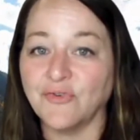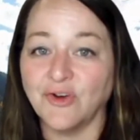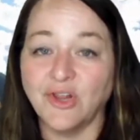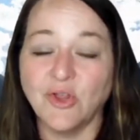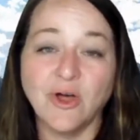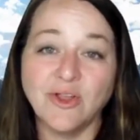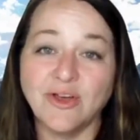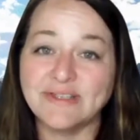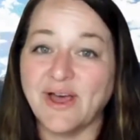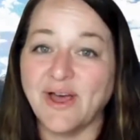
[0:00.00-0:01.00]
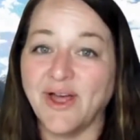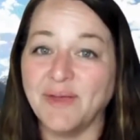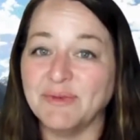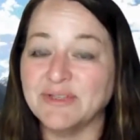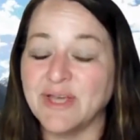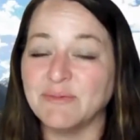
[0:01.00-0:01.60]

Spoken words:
for a long time, and